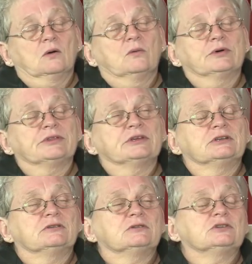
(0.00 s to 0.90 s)
Well,
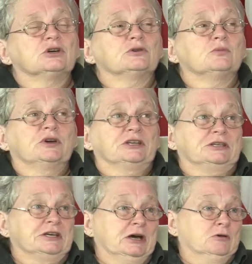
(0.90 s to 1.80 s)
then Joan and Whitney
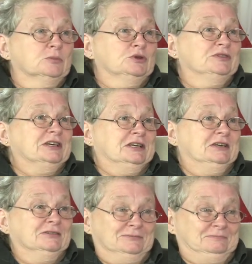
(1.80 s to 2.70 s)
Tower moved to
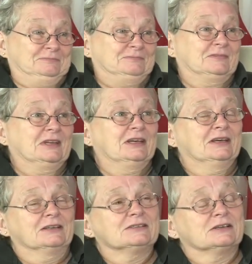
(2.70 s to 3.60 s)
Aiken.
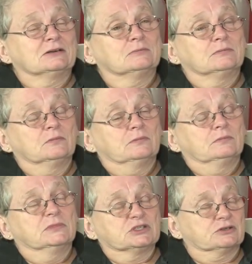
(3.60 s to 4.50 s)
And um,
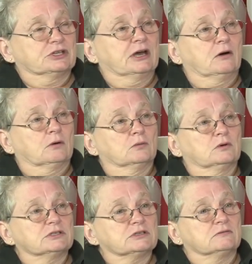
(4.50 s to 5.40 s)
Mr. Tower
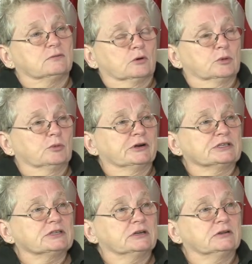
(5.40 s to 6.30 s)
was a former
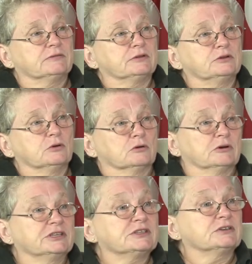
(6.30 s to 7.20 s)
president of the New York
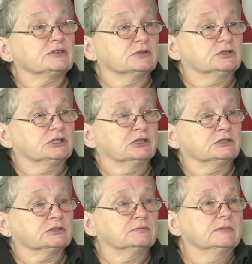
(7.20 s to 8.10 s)
Racing
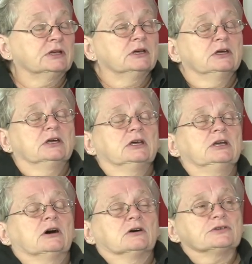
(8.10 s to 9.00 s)
Association.
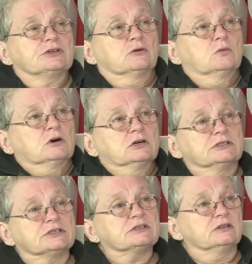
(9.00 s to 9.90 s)
He also
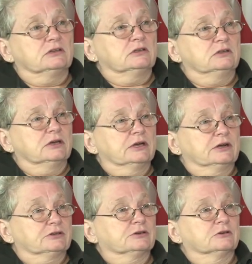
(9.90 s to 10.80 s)
was the
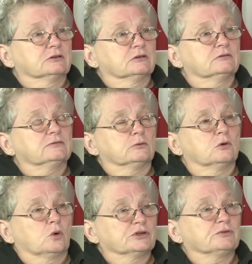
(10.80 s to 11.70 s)
editor for
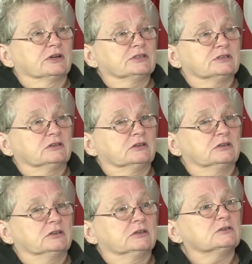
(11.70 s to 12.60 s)
horse racing
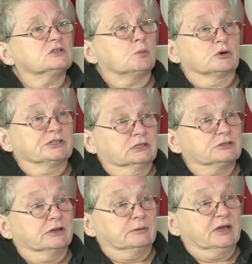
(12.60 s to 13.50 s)
in Sports
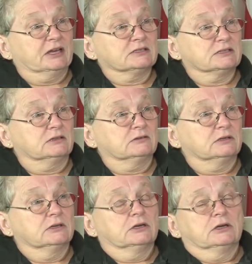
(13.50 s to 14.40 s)
Illustrated mm-hmm. magazine
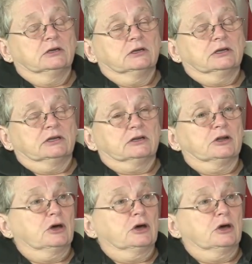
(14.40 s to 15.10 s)
mm-hmm. and a